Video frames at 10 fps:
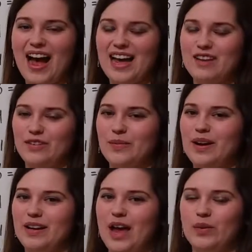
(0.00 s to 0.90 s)
Hi
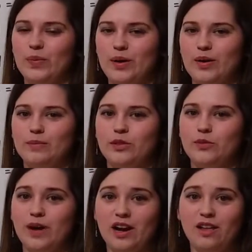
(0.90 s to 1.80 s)
everyone and welcome
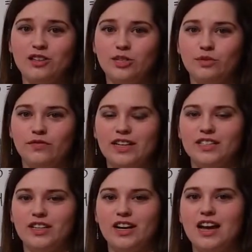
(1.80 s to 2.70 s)
to Biology
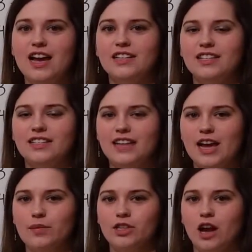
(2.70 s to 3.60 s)
Professor.
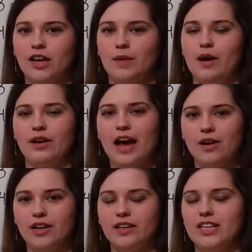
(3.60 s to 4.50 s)
Today we're talking about
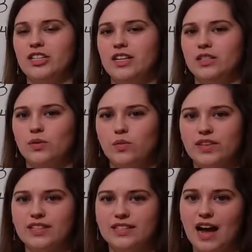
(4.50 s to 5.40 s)
calculations
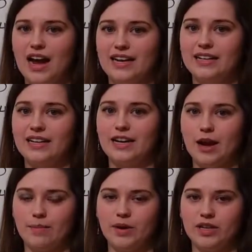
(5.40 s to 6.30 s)
with signed
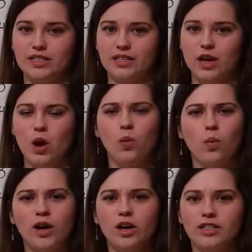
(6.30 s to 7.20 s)
numbers.
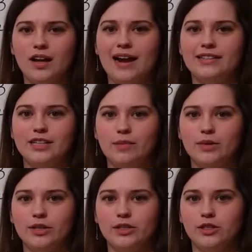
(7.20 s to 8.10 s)
What are signed
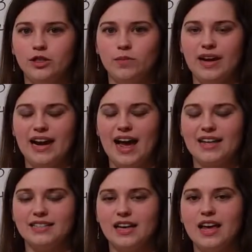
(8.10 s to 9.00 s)
numbers, you might
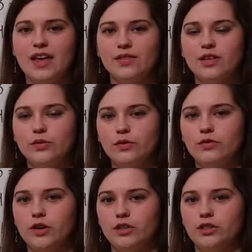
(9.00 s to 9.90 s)
ask? This
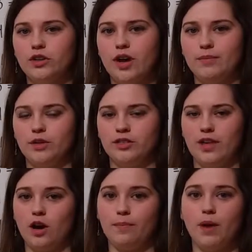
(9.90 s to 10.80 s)
refers to numbers
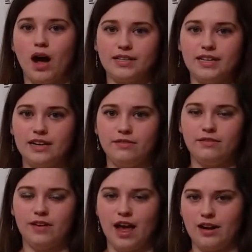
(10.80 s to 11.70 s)
that are
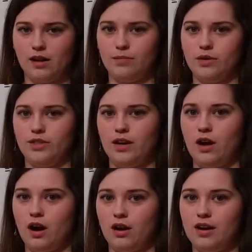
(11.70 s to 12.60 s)
positive and numbers that
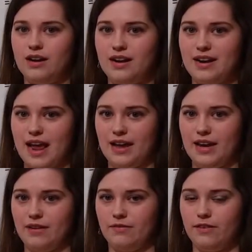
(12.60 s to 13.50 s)
are
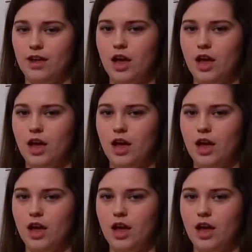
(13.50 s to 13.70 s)
negative.